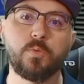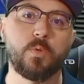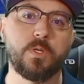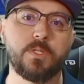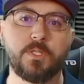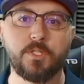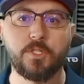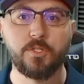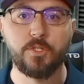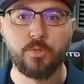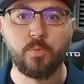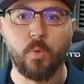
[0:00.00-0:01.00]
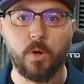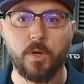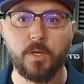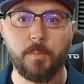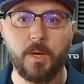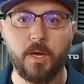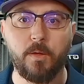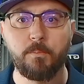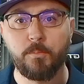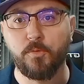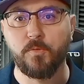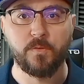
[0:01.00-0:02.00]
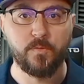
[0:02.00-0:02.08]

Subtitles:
ones should you worry about moving